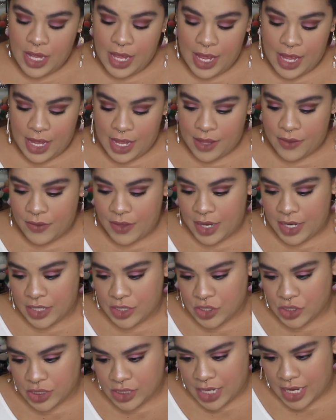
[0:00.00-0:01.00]
And then it
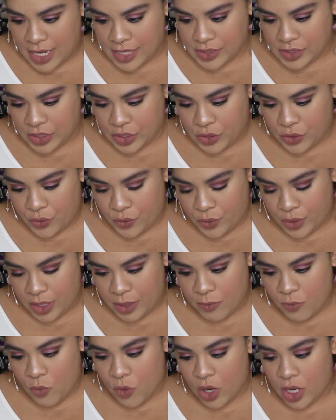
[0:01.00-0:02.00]
just has a
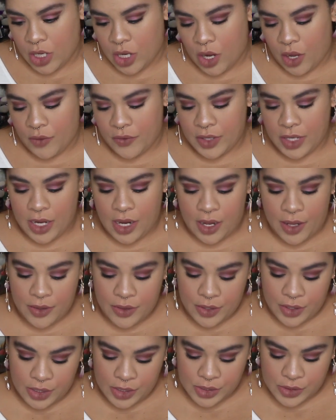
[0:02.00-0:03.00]
cream one on the
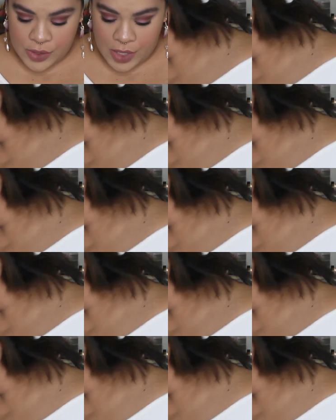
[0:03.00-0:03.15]
other.